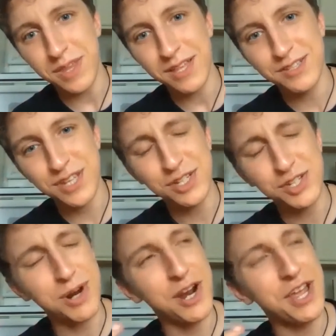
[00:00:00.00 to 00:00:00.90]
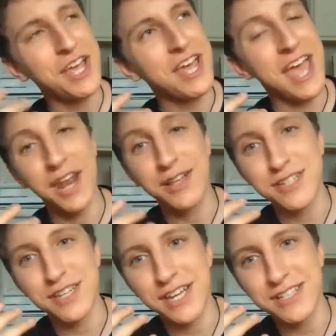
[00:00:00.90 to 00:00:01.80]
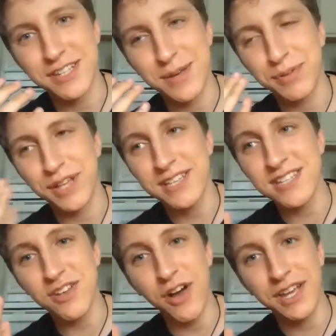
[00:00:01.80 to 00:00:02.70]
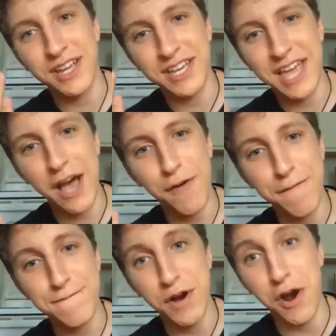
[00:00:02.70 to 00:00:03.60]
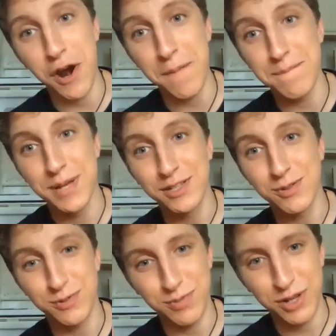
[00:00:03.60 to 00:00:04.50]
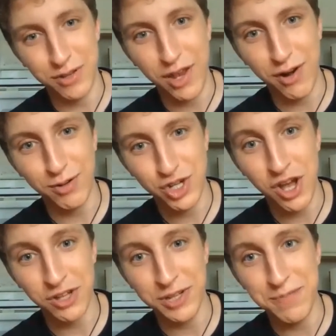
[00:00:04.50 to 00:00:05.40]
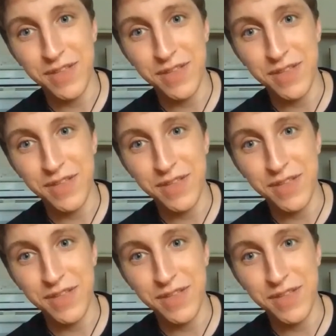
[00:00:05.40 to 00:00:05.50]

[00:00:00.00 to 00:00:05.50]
Sanctuary. And it's a place that's on a cacao farm. So it's where they grow chocolate.